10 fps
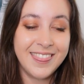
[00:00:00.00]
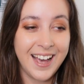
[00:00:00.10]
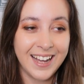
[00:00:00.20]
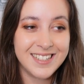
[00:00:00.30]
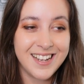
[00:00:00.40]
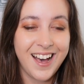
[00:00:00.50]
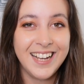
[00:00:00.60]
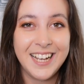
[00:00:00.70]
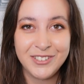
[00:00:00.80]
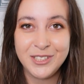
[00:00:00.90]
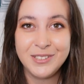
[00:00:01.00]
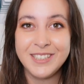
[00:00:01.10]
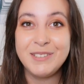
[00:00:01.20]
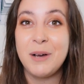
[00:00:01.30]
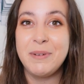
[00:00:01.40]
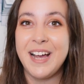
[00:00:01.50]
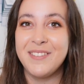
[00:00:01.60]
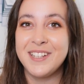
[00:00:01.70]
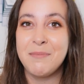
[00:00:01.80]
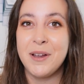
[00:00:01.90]
that I have a new single coming
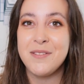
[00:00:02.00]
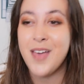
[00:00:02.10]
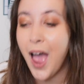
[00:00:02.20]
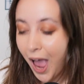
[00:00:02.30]
out this month?